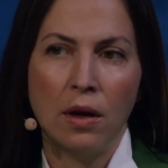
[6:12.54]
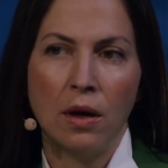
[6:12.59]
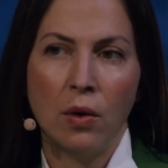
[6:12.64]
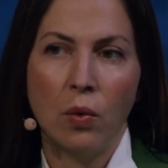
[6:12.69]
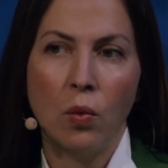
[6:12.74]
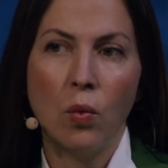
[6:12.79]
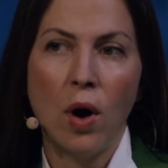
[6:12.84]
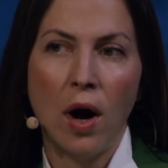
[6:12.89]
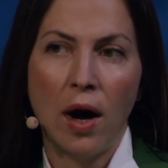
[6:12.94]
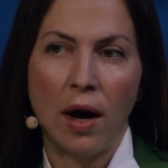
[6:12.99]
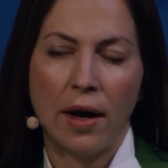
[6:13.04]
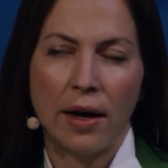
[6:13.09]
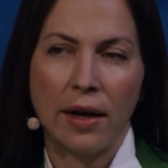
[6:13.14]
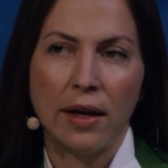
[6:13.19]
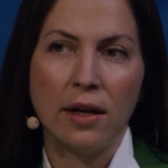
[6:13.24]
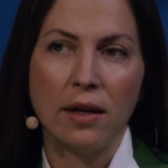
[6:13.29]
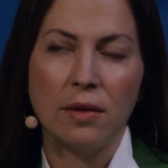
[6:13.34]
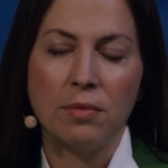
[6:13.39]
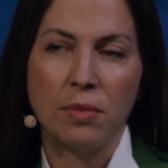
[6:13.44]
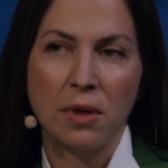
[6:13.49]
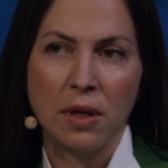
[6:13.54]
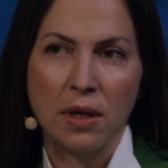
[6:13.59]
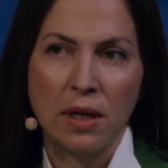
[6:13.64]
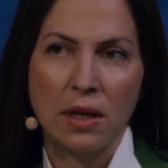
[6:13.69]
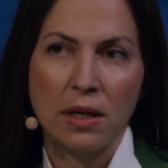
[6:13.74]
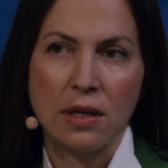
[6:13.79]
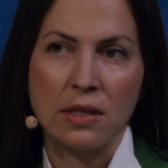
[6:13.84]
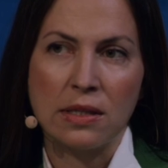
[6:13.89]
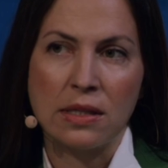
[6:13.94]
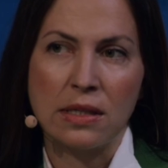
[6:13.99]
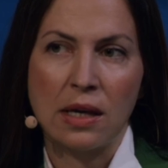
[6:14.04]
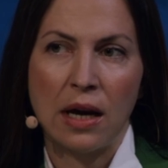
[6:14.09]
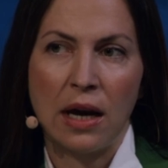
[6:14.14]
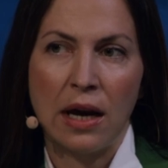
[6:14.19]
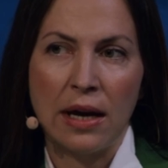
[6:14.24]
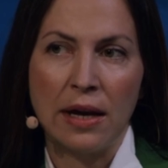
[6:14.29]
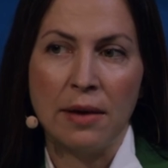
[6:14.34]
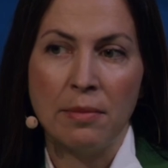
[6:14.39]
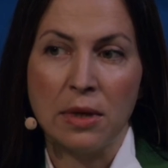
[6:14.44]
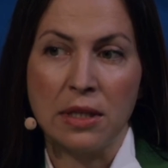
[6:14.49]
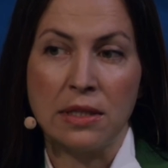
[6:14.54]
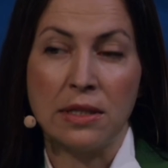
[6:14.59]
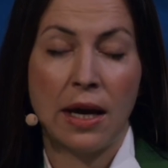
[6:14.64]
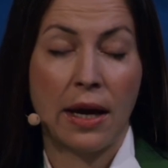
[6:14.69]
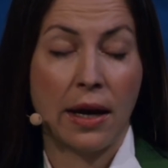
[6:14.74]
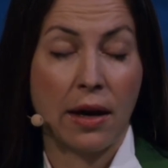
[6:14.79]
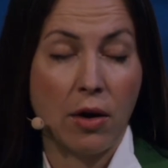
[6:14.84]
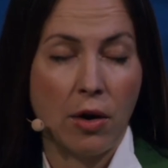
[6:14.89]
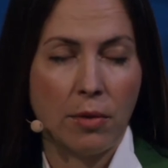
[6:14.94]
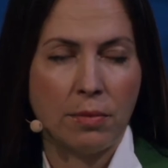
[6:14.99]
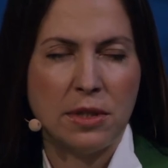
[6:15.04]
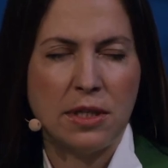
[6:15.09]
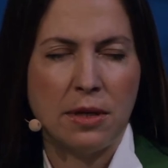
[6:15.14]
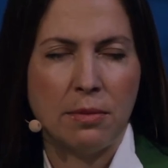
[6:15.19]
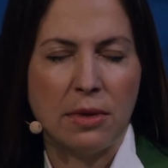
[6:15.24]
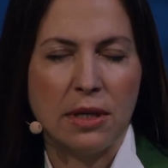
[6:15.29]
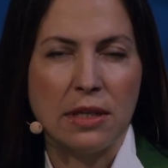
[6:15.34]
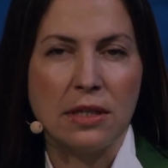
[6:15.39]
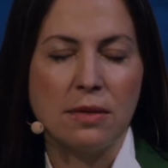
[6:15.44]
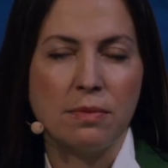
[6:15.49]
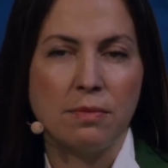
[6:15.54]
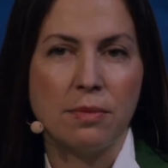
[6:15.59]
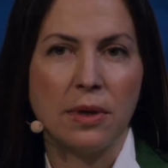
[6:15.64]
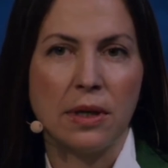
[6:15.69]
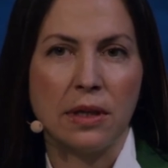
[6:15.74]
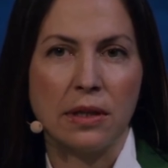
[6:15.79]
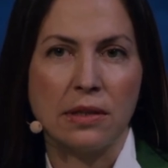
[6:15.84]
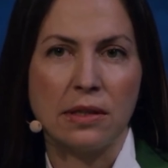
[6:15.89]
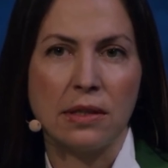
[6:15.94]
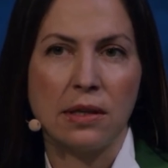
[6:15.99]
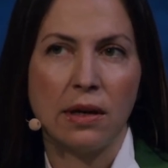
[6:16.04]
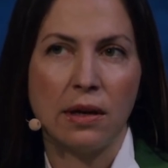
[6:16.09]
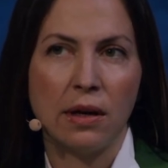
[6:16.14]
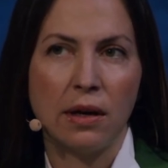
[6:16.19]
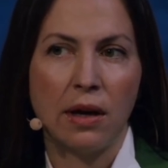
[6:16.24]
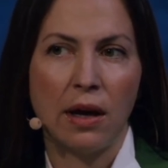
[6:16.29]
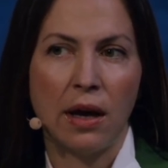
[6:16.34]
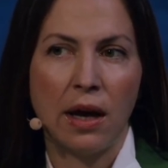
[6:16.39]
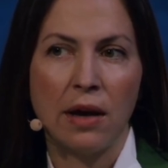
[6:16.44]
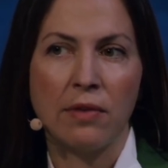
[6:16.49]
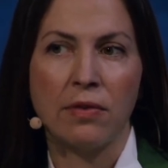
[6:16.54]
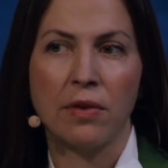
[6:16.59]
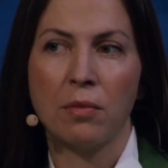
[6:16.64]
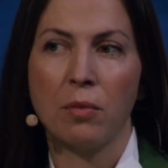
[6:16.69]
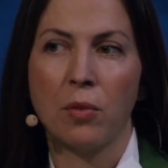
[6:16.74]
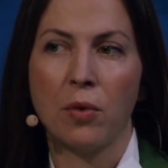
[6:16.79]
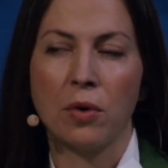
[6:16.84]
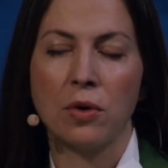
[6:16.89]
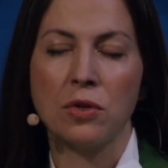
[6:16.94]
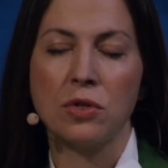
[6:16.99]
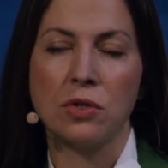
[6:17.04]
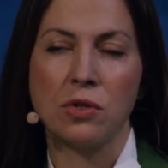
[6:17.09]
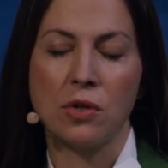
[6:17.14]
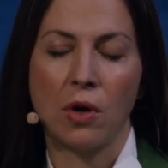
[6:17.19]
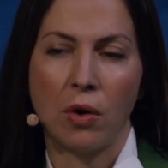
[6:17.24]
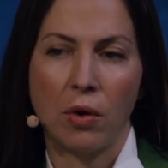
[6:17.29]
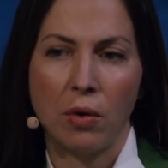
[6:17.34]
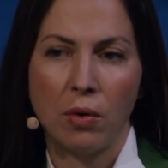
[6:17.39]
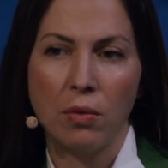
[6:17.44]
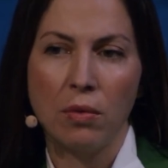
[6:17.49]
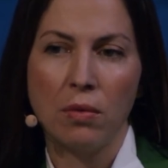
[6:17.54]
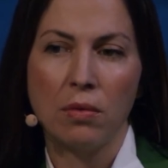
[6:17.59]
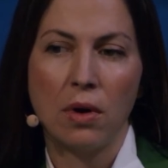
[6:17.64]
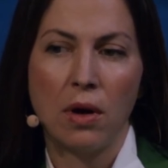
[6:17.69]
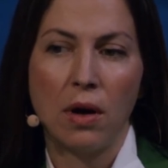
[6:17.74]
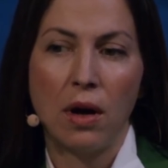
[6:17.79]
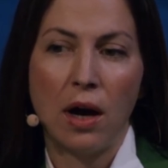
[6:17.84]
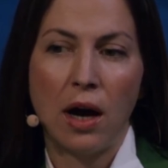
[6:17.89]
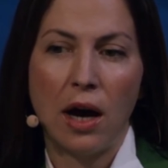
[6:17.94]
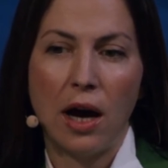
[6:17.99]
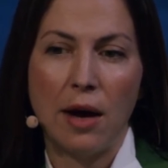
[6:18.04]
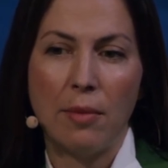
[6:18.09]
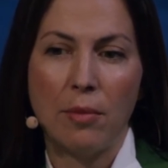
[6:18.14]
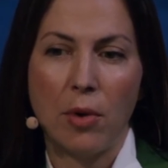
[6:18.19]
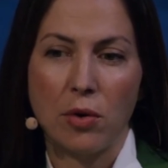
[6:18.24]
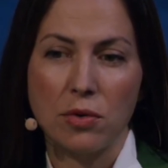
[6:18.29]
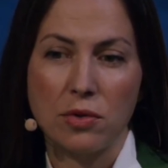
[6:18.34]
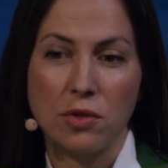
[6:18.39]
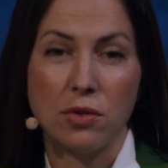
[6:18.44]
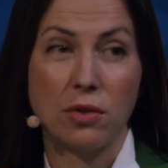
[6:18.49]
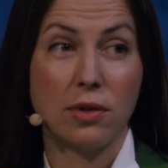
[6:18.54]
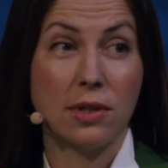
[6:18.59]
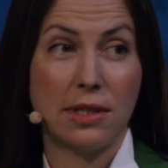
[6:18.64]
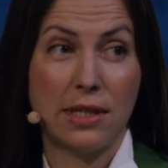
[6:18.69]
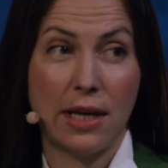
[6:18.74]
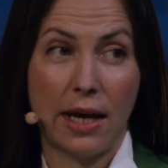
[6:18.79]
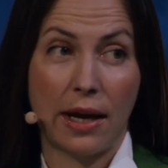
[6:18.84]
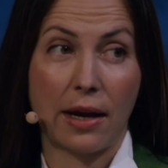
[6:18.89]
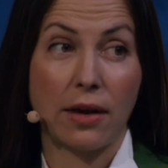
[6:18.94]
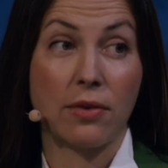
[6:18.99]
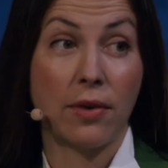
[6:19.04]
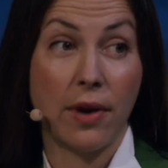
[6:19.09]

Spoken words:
Why? Because I am a tech optimist, but ever more so, I'm also a tech